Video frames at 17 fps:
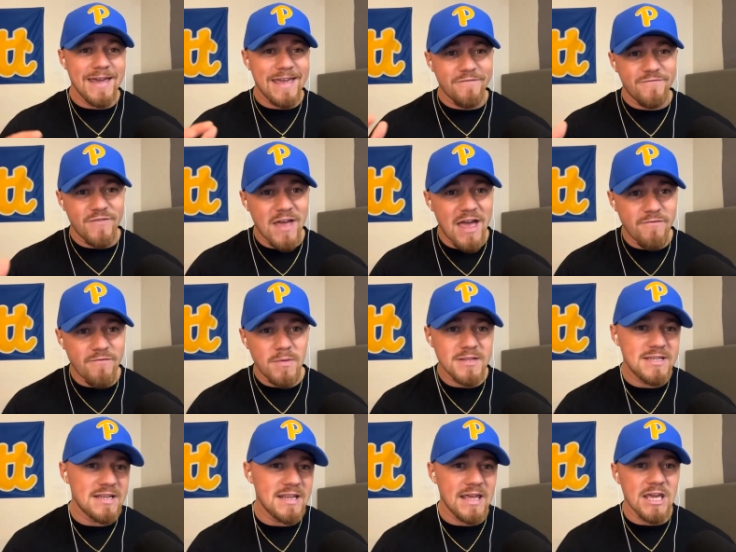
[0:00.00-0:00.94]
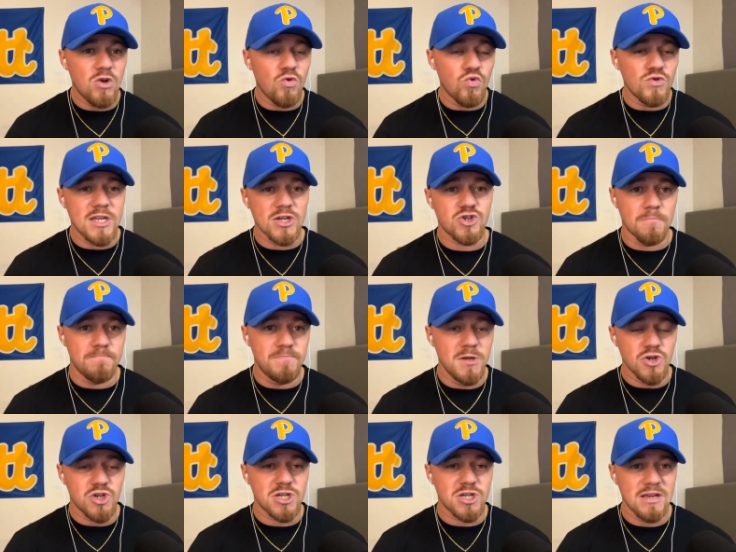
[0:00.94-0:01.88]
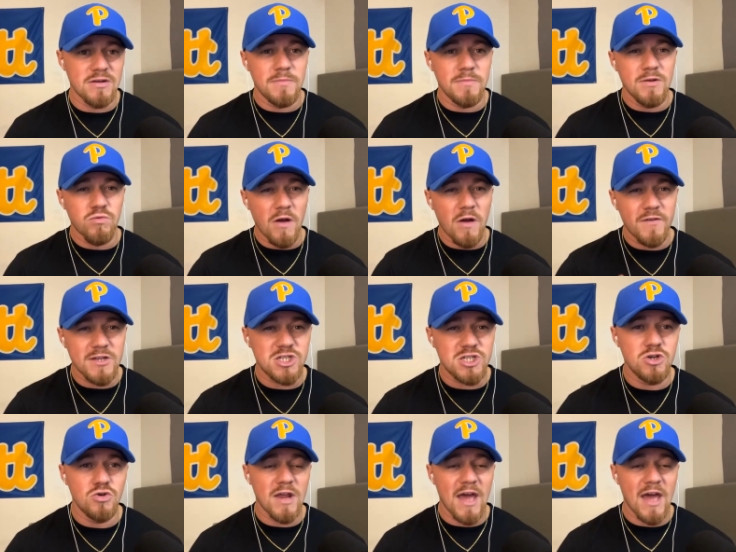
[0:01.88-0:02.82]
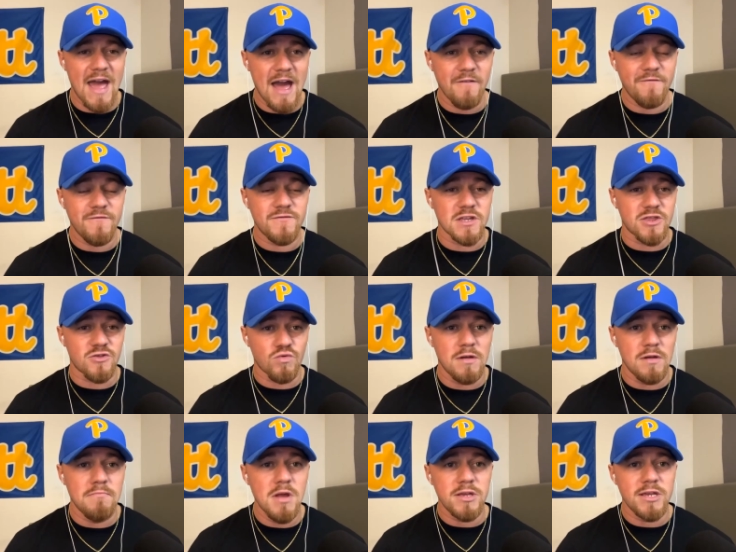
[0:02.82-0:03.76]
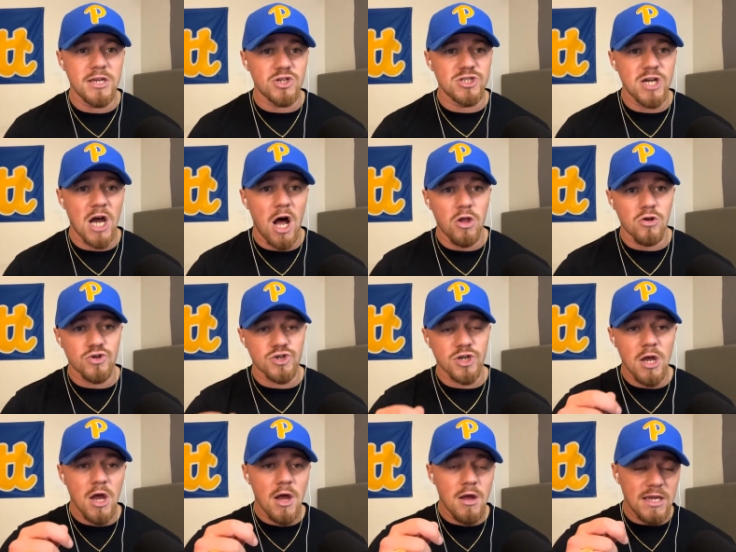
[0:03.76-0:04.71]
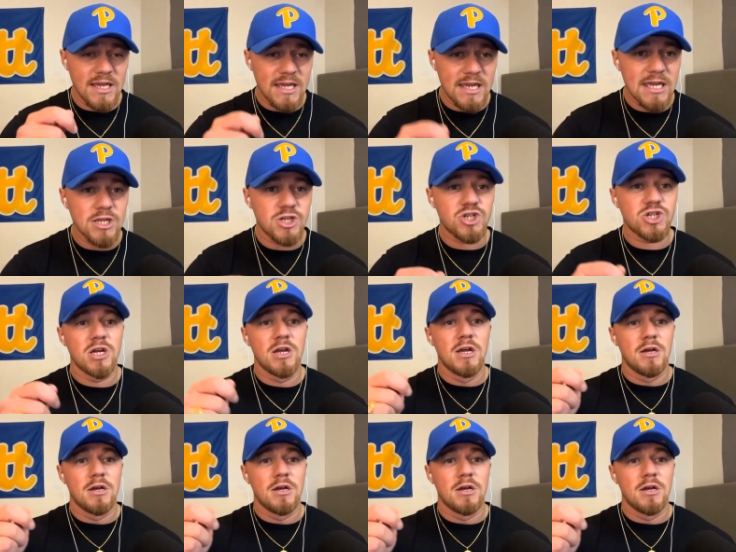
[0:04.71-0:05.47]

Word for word: If everybody did an equal distribution, it would be roughly two and a half to three million dollars each